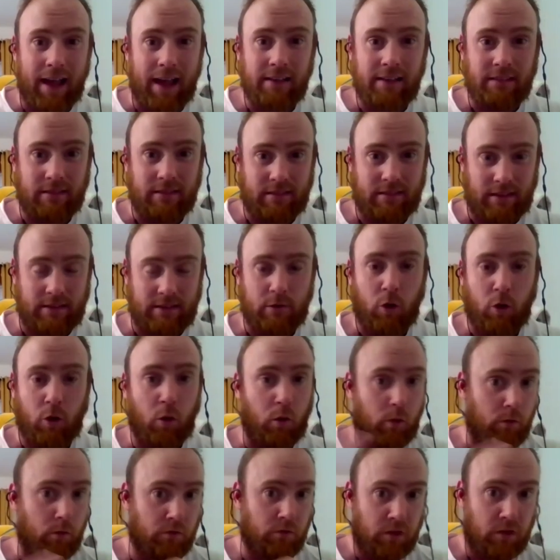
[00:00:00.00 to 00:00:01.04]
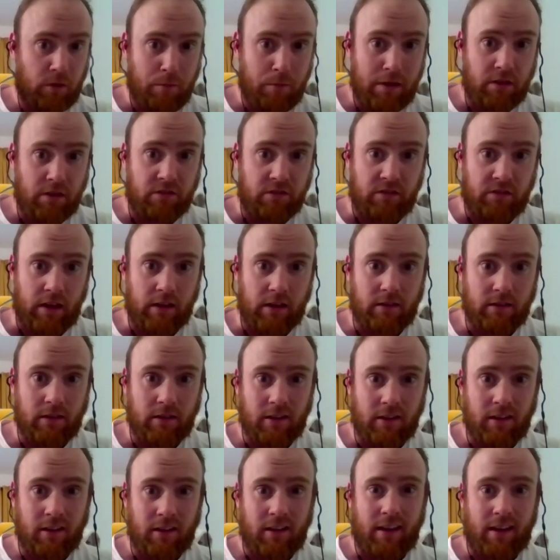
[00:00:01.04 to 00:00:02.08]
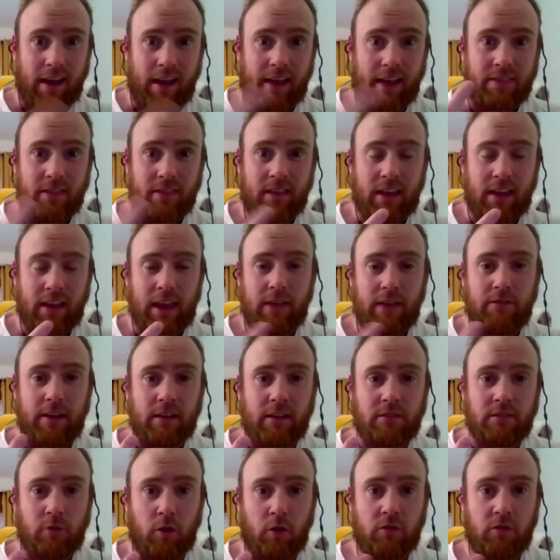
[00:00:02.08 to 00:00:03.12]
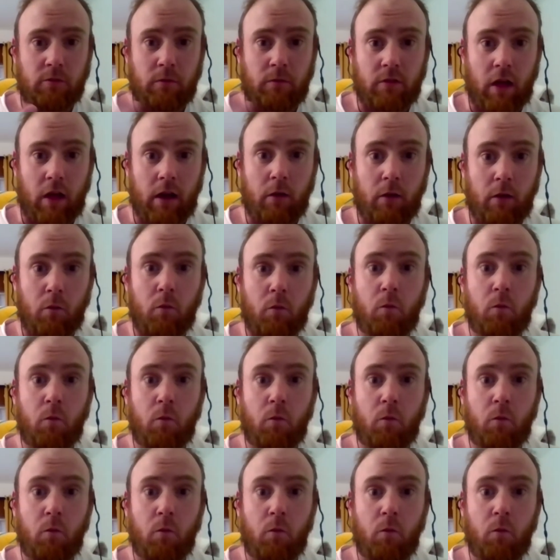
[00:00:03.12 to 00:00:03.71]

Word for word: agency or diminish it. And the key thing in Stoicism is like,